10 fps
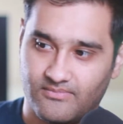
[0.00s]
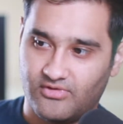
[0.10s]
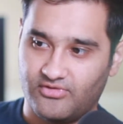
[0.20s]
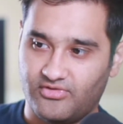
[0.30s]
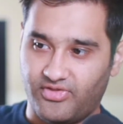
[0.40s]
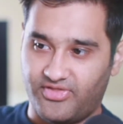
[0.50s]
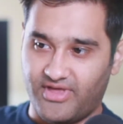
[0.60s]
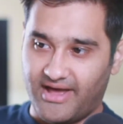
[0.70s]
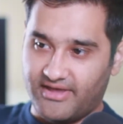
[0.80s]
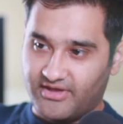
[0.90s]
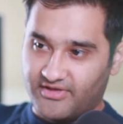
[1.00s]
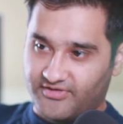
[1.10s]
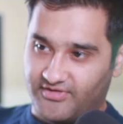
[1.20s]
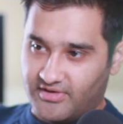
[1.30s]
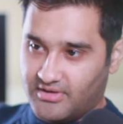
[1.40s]
So that
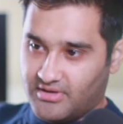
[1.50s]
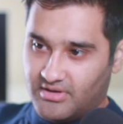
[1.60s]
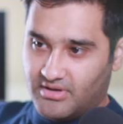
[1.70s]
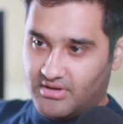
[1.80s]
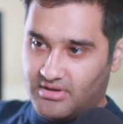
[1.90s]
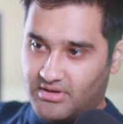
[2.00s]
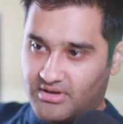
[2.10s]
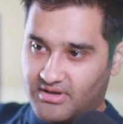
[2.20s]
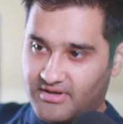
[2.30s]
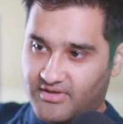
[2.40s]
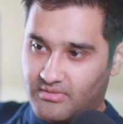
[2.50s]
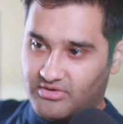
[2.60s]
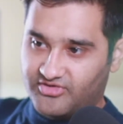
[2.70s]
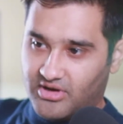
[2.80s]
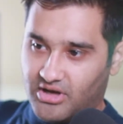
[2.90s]
is the
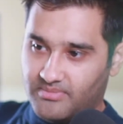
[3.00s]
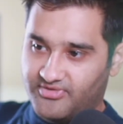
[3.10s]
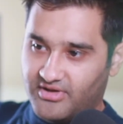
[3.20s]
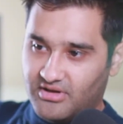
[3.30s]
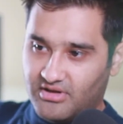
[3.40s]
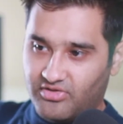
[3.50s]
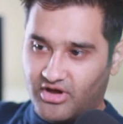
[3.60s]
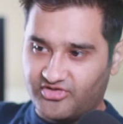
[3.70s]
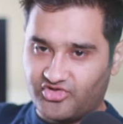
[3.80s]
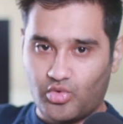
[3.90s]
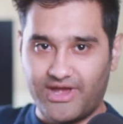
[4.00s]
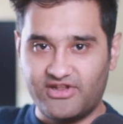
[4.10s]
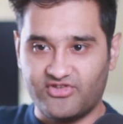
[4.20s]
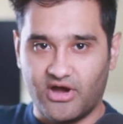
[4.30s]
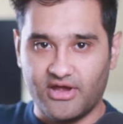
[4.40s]
Russell Hobbs. Nice square
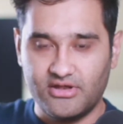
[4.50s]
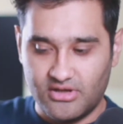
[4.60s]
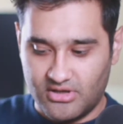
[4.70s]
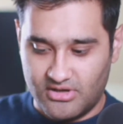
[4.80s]
design.